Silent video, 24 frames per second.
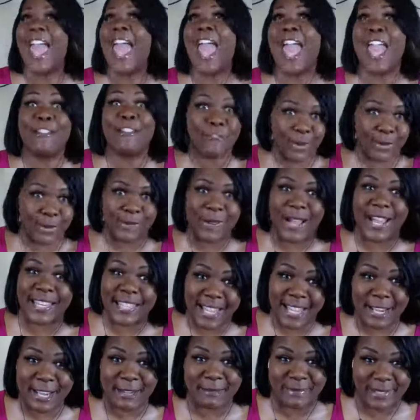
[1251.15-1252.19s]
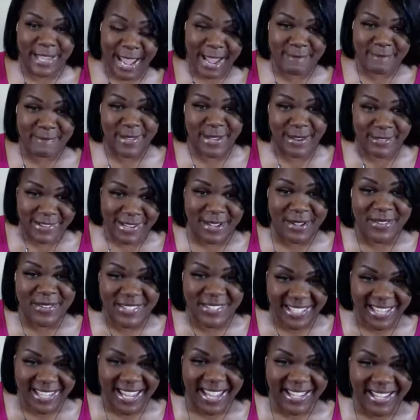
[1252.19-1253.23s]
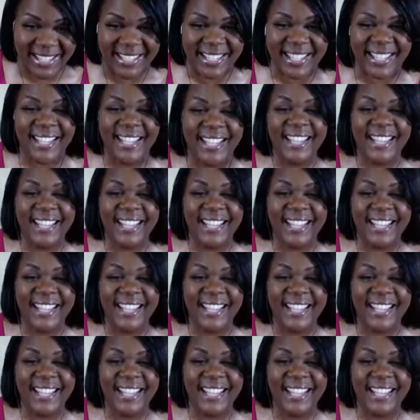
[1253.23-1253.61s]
everybody had a BlackBerry, okay?